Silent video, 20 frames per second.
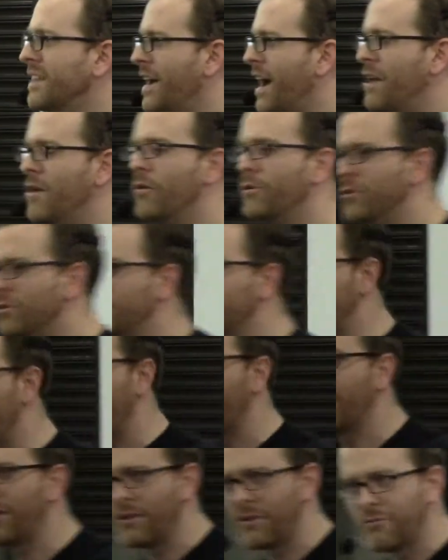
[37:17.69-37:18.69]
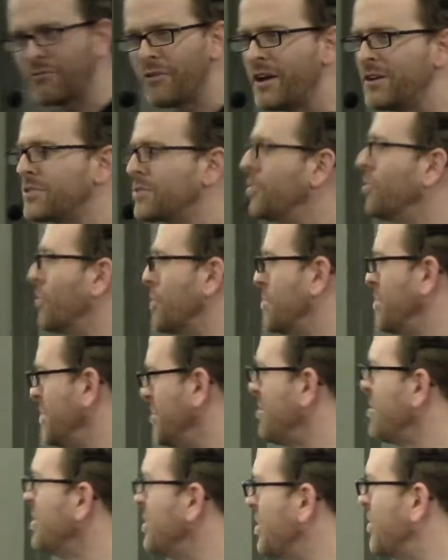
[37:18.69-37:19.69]
I know you're not grade schoolers, but
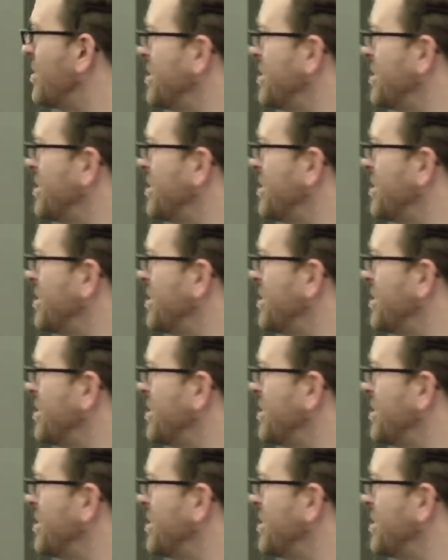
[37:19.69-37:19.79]
you can do